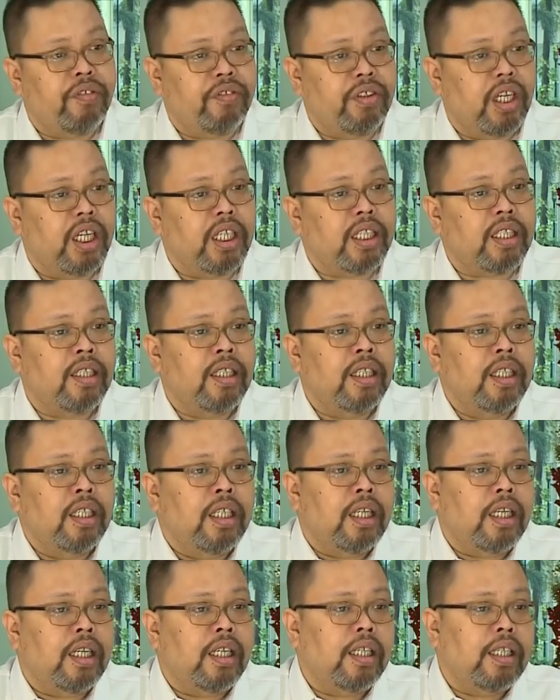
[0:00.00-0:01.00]
not,
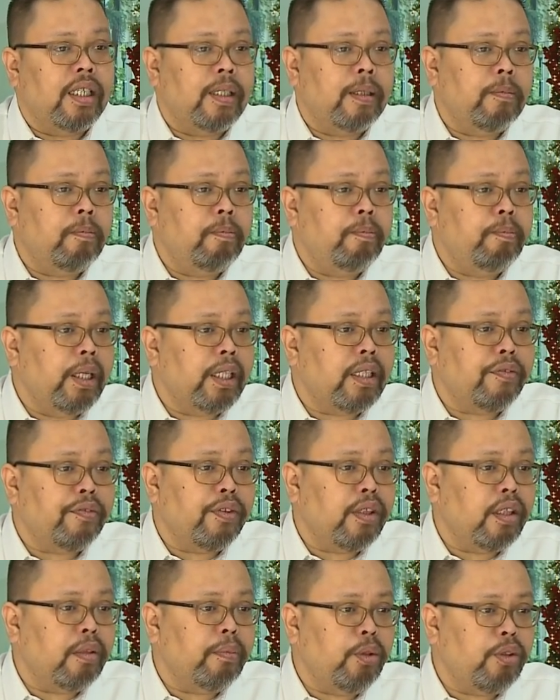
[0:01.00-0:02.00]
uh, but
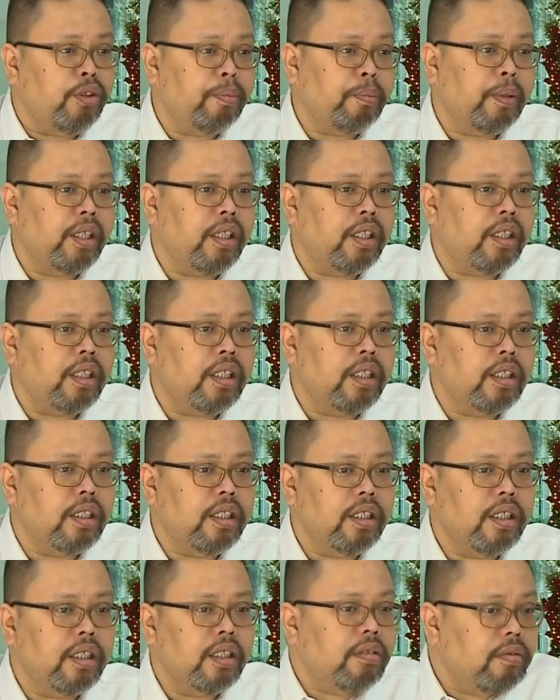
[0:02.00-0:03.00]
for the most part.
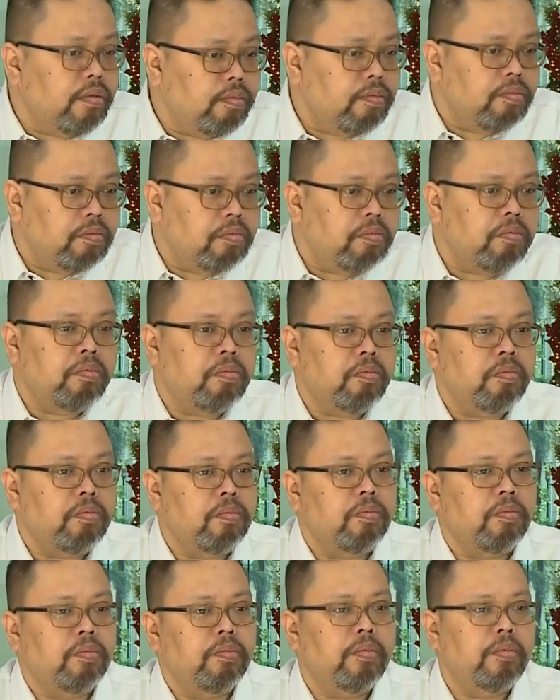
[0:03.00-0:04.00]
Um,
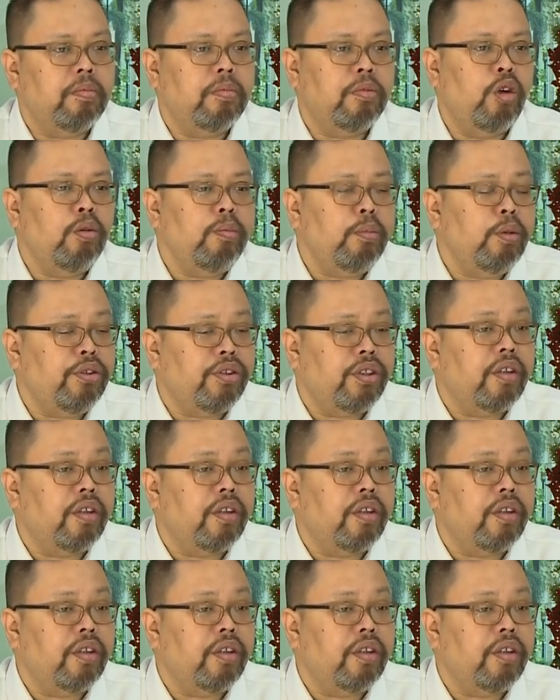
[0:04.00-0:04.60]
Almost